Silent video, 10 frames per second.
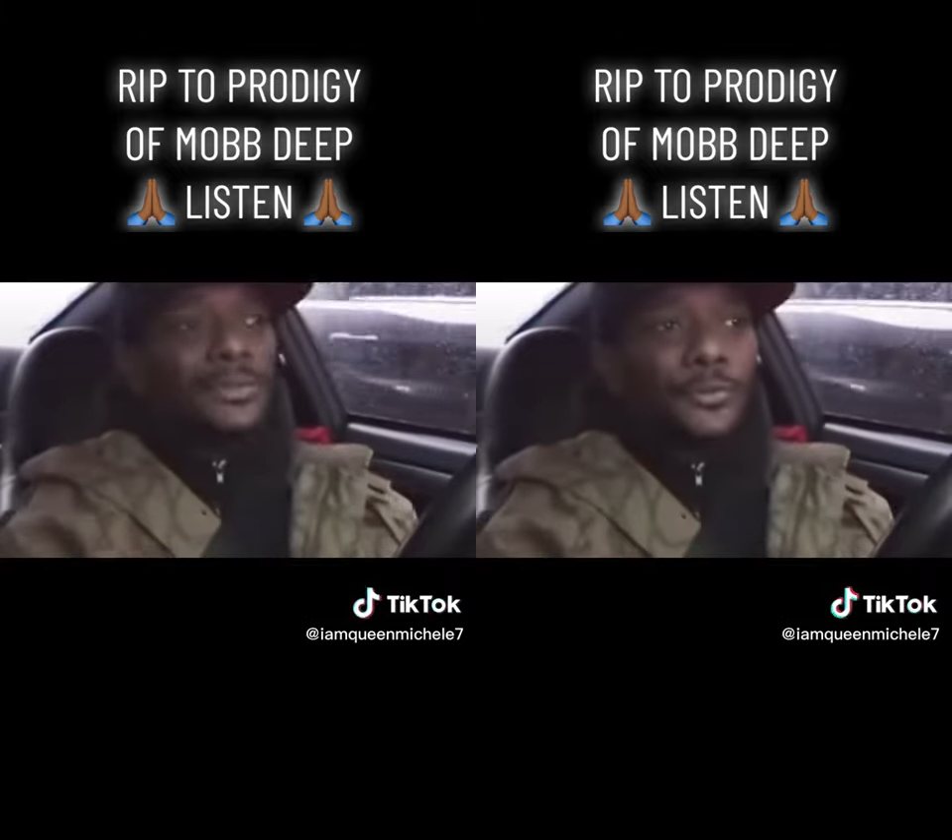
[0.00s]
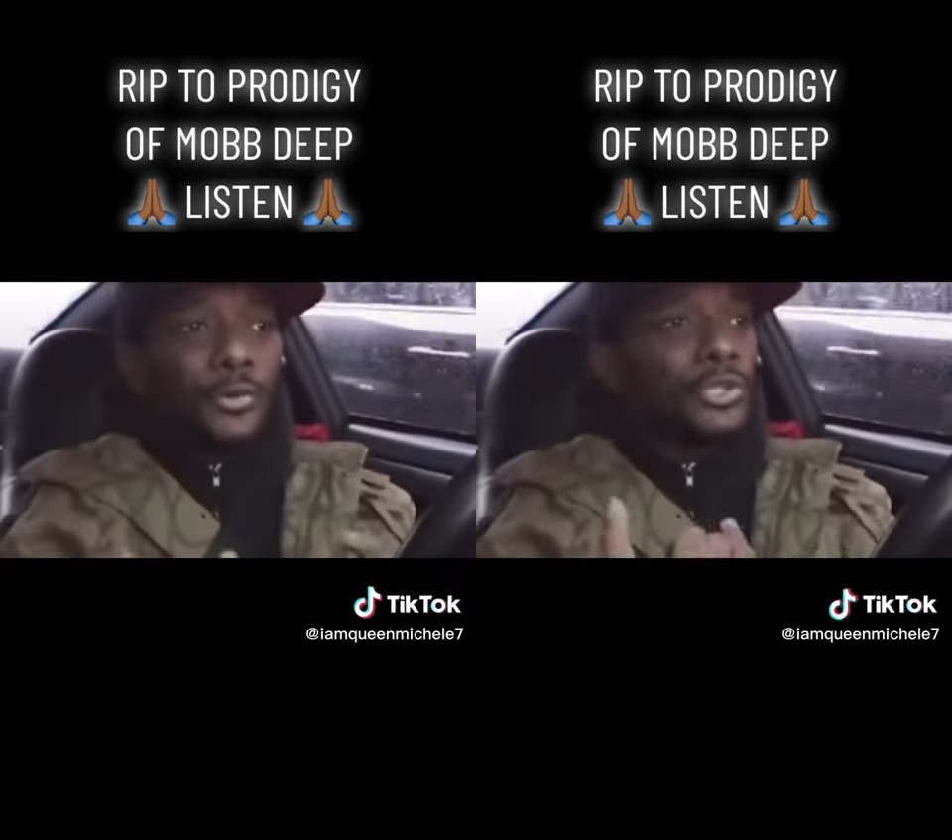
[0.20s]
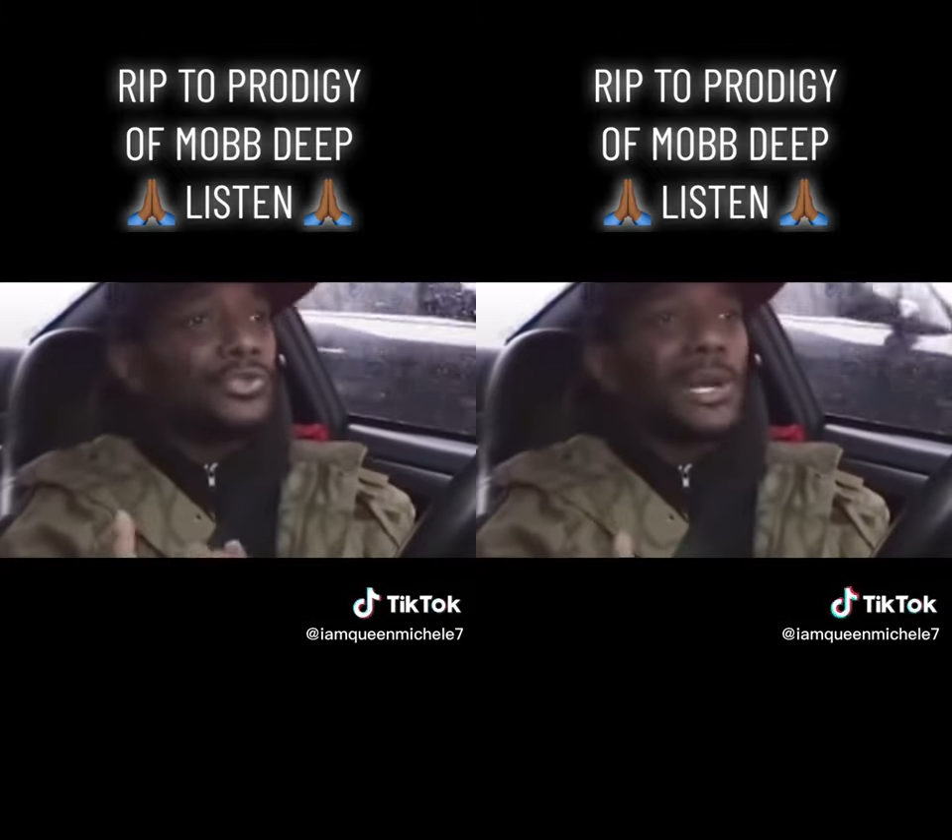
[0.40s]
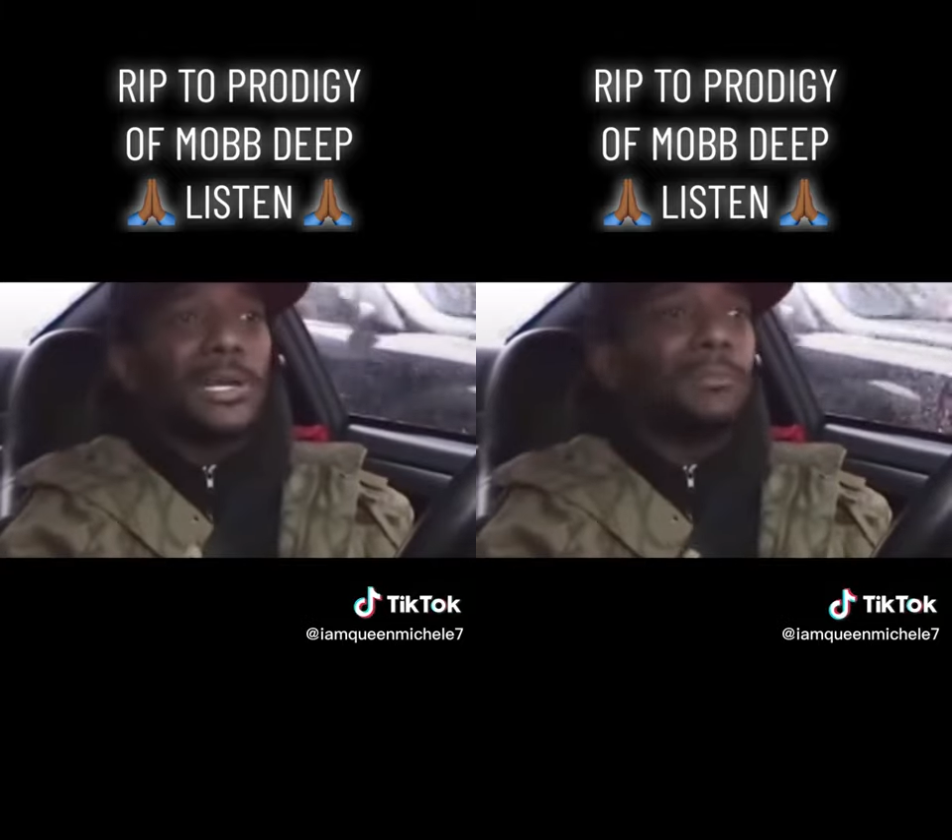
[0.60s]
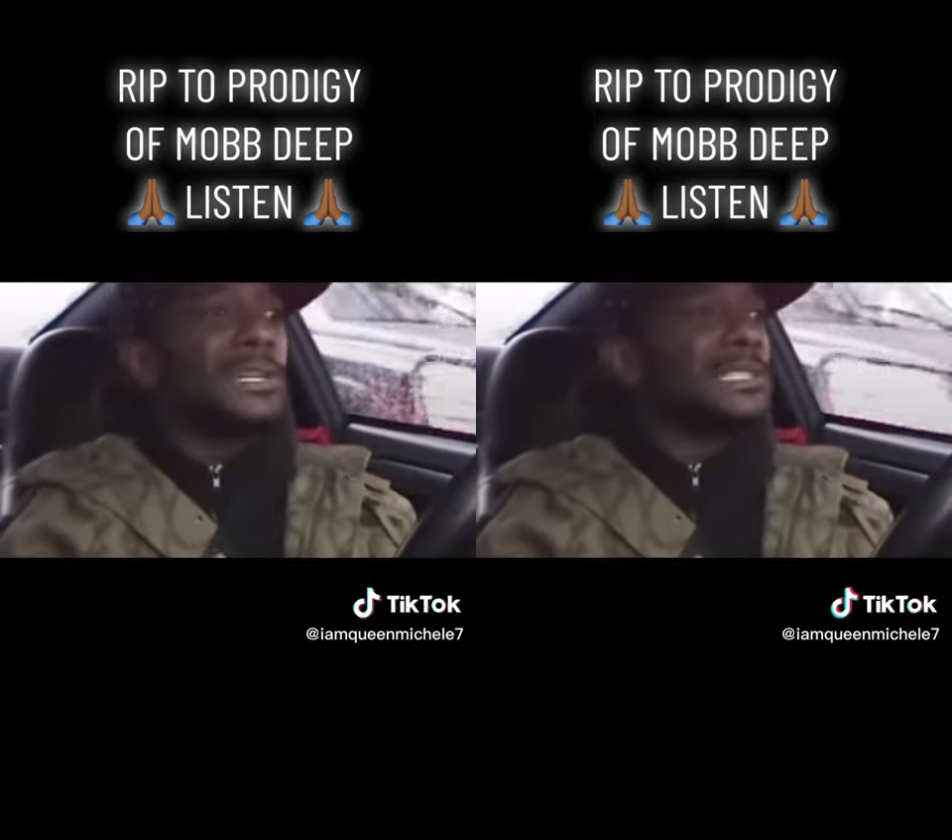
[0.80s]
the Food and Drug
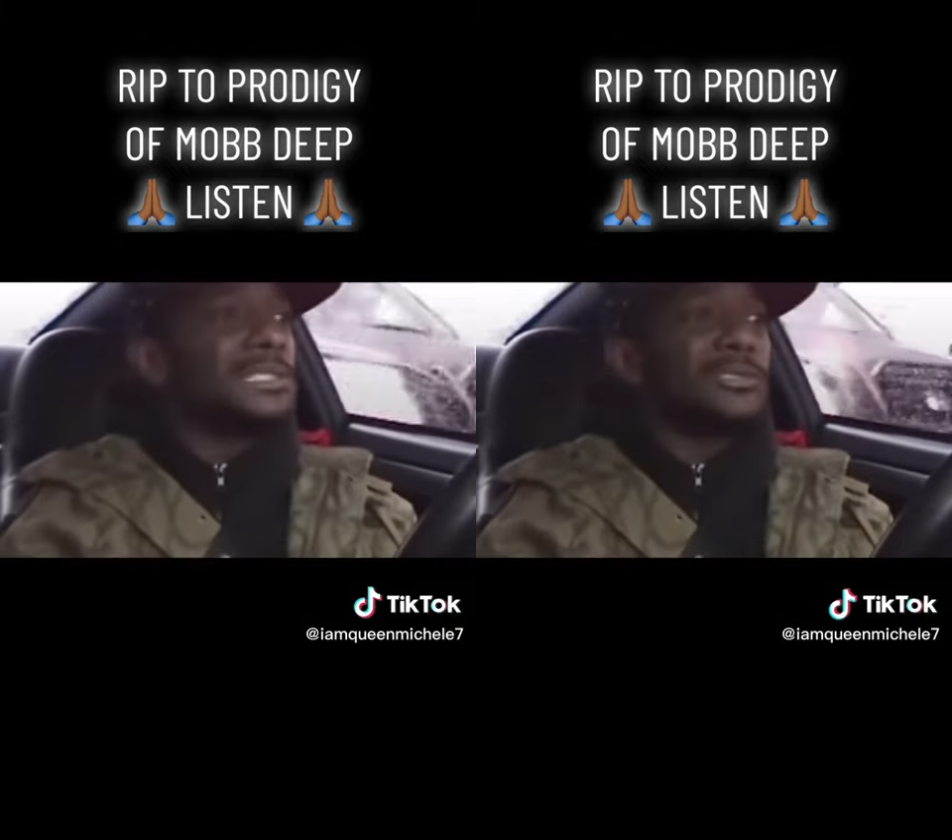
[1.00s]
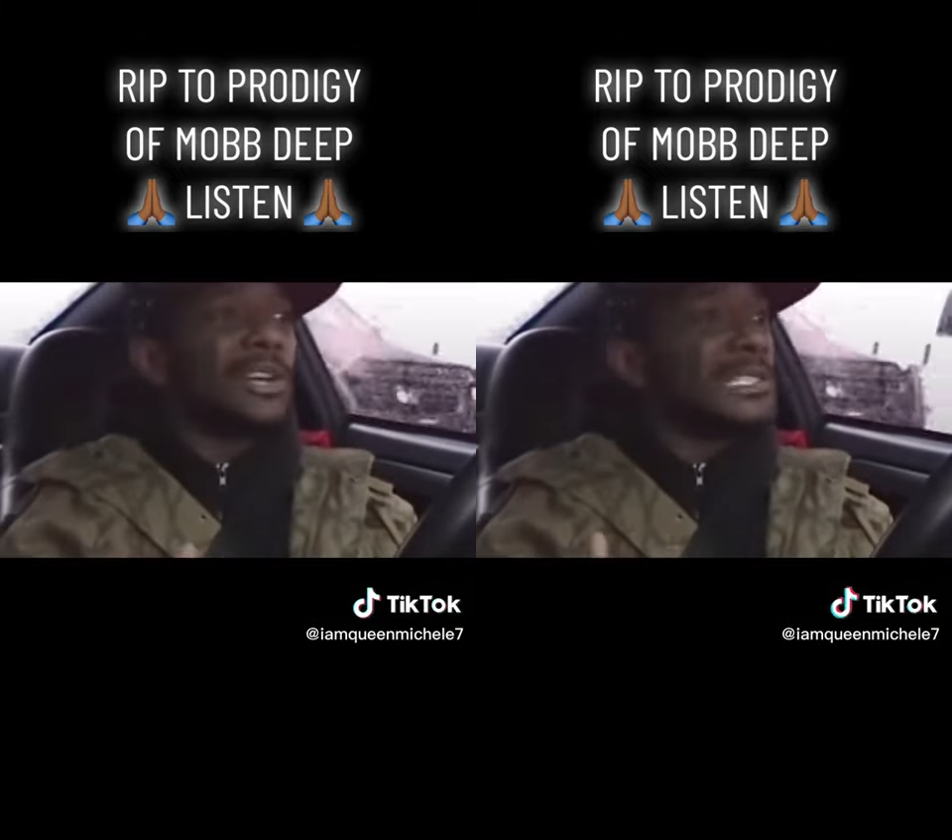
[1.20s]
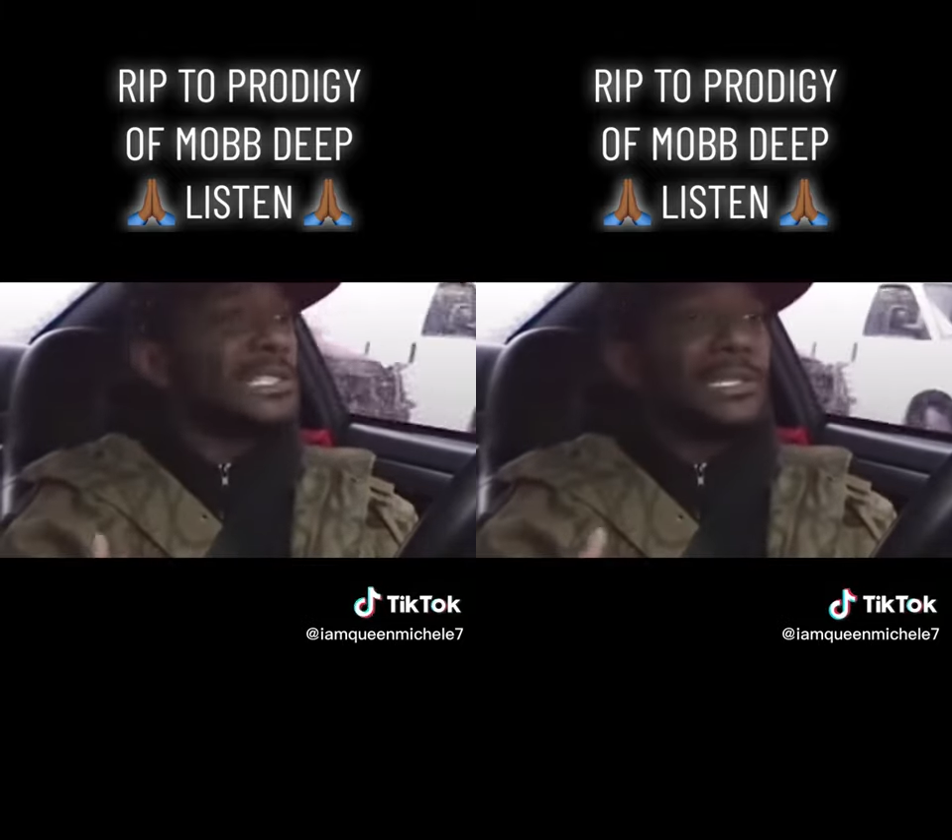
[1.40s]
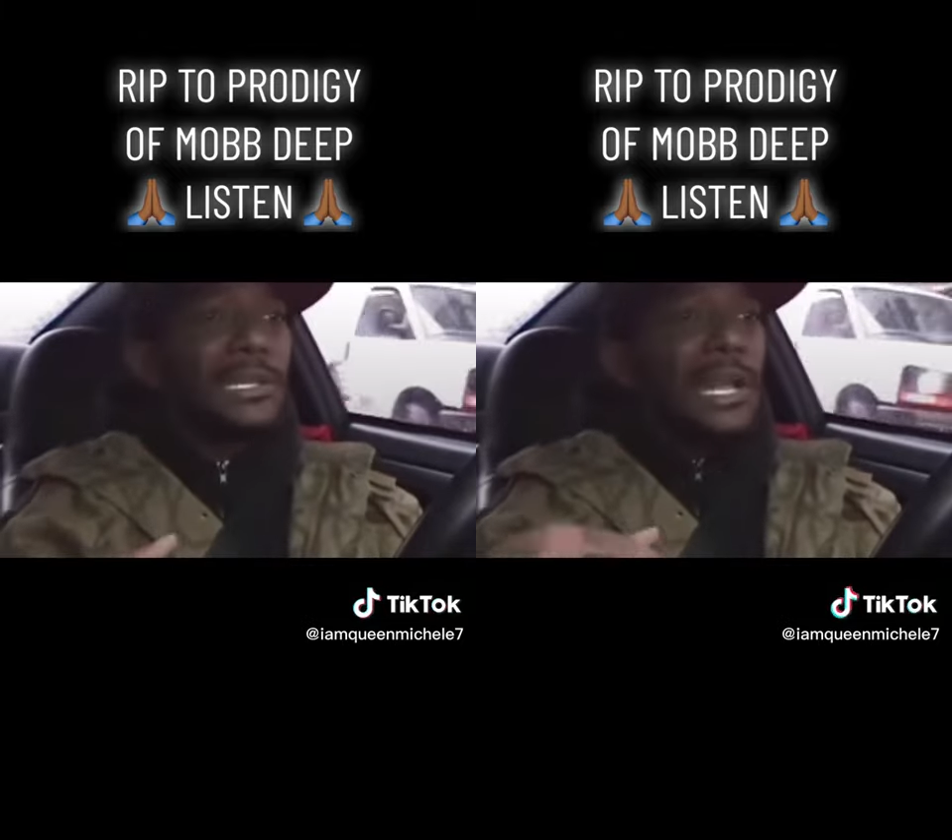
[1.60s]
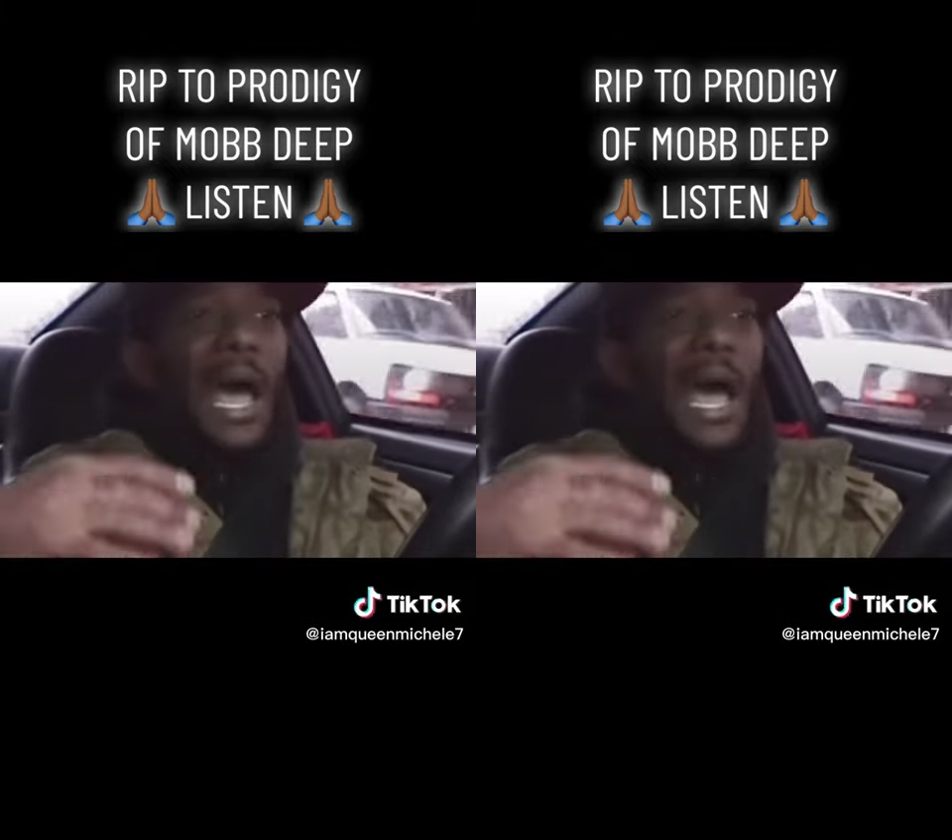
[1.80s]
Administration,